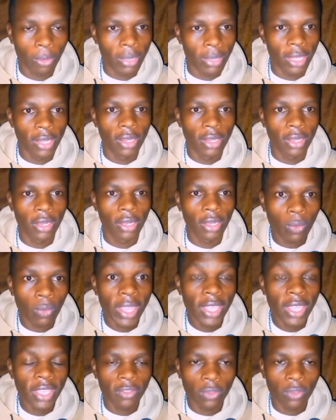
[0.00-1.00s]
bid,
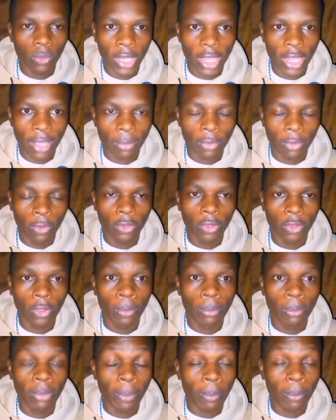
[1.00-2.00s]
why is William
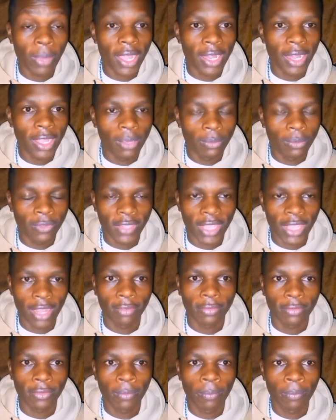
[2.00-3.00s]
Ruto preparing
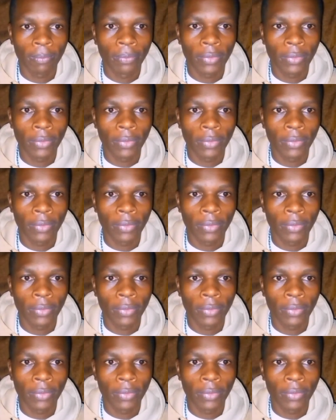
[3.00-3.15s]
himself